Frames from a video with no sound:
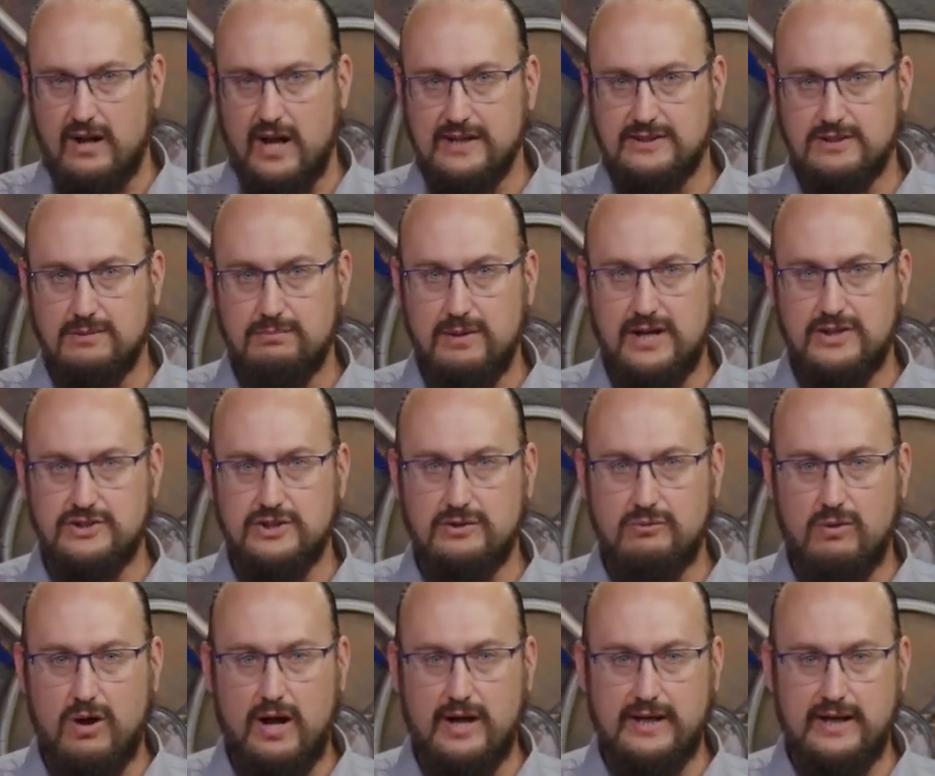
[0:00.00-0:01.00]
like to
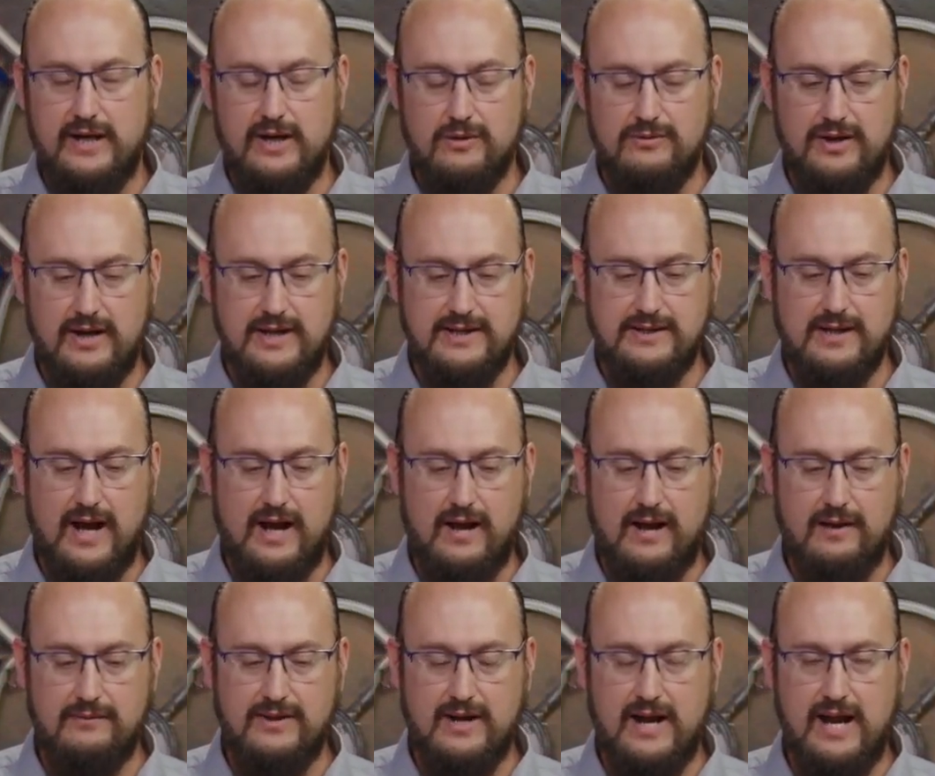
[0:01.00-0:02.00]
mention, Ronnie, here that
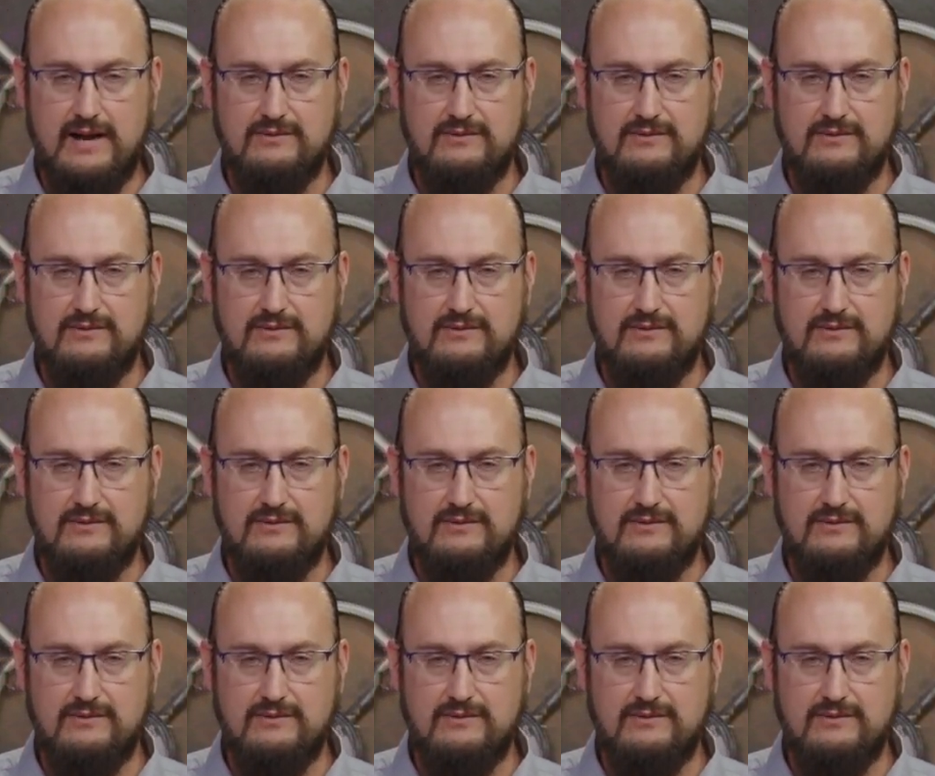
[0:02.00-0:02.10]
I